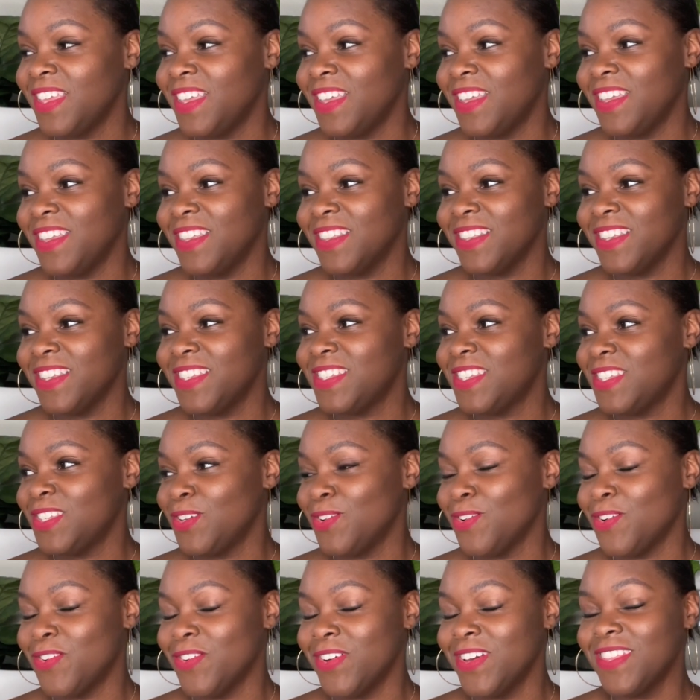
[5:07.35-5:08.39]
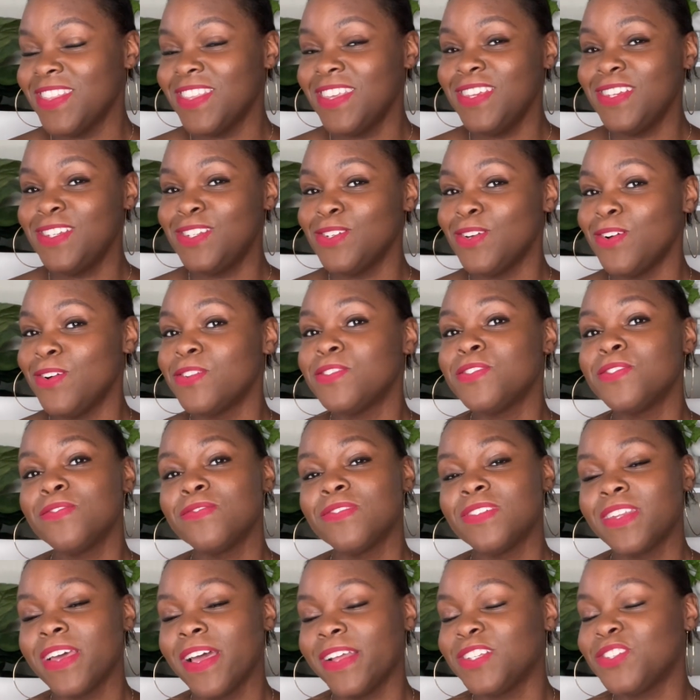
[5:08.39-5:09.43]
And listen, y'all, at least y'all know
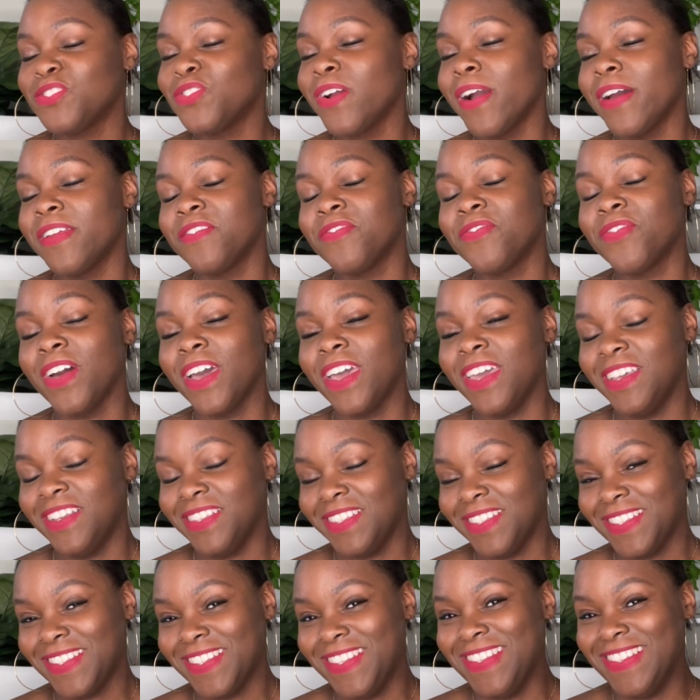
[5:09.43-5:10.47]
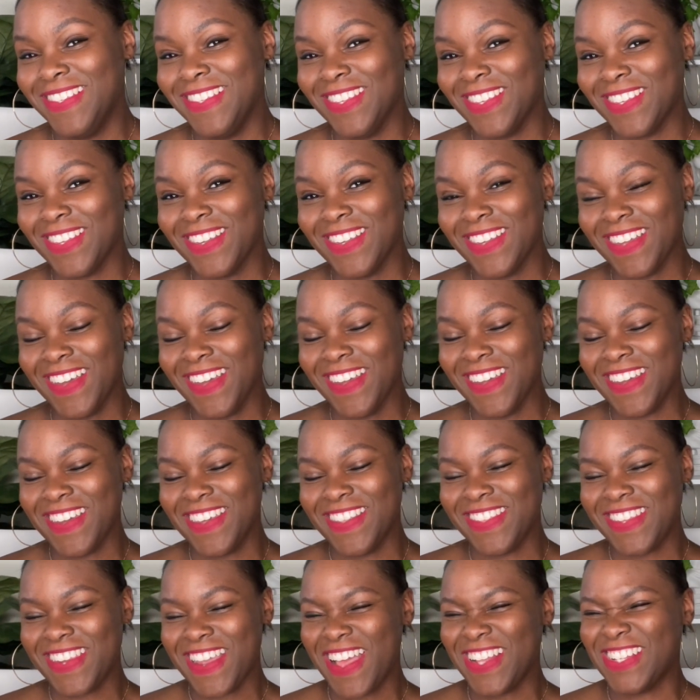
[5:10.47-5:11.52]
that I try to fight.
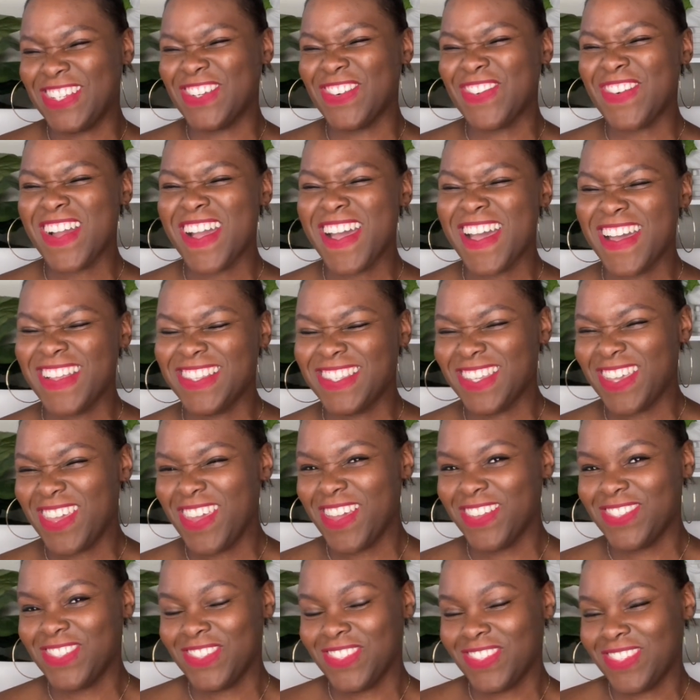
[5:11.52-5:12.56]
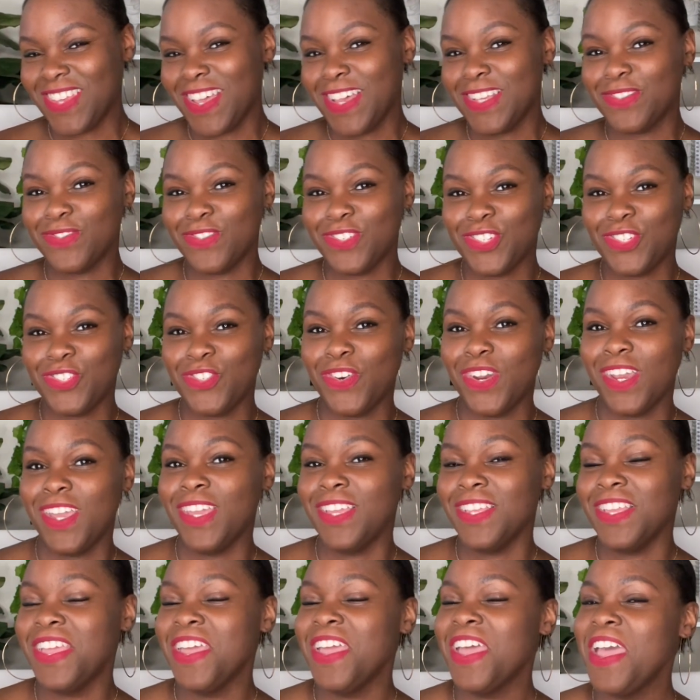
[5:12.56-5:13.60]
That I try to exercise
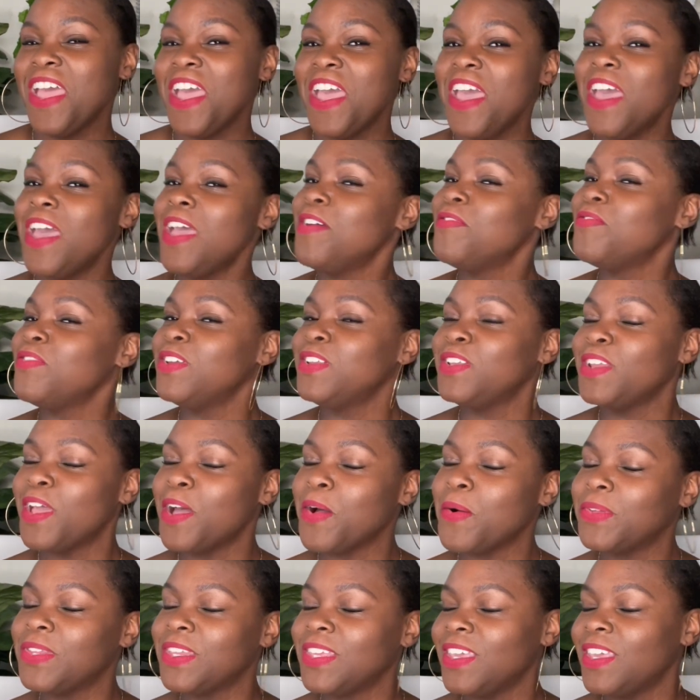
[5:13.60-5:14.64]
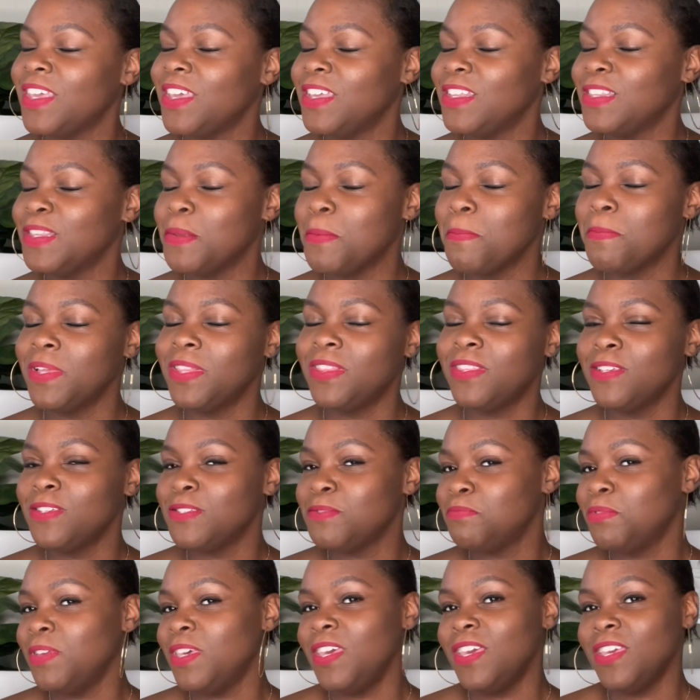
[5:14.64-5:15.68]
restraint every now and again. But this
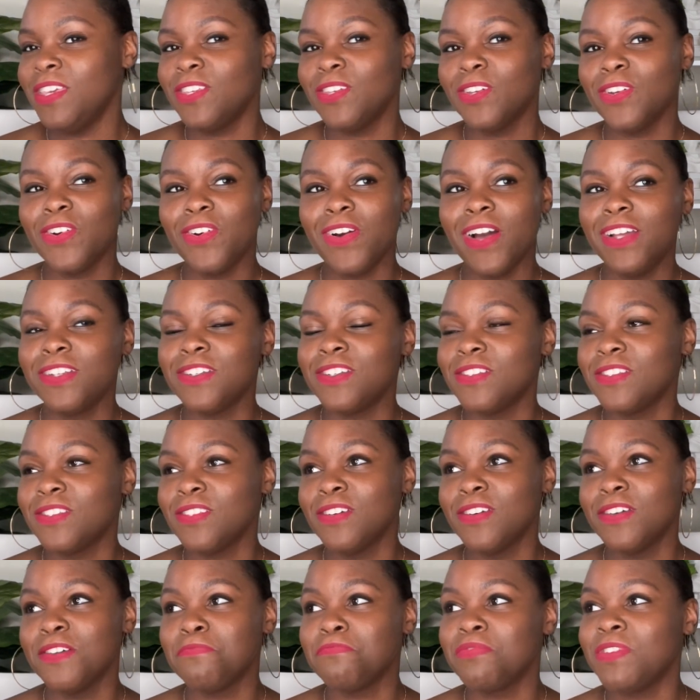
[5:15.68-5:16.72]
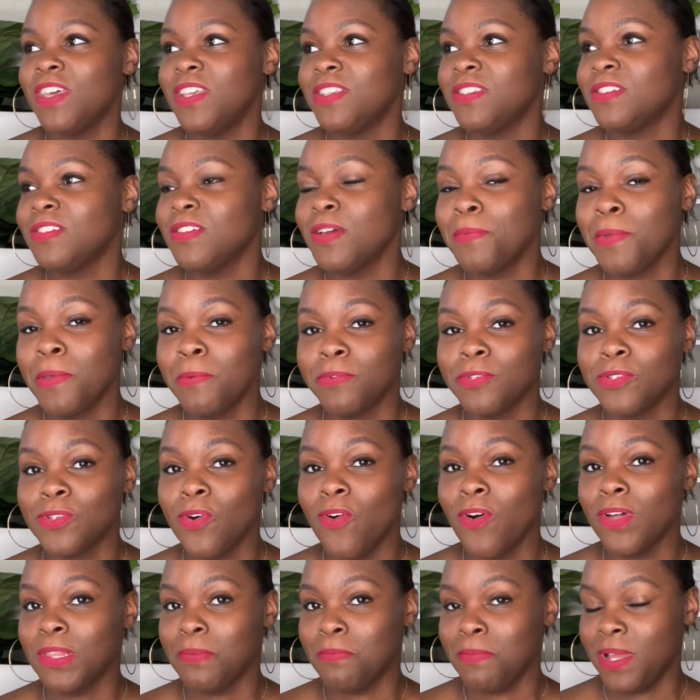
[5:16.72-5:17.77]
bag, y'all, I just couldn't pass it up. It was
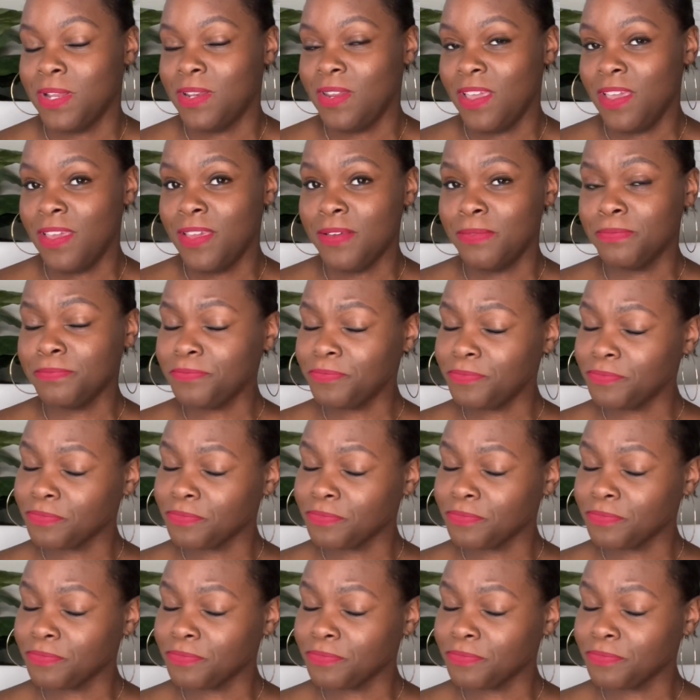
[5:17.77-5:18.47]
calling my name.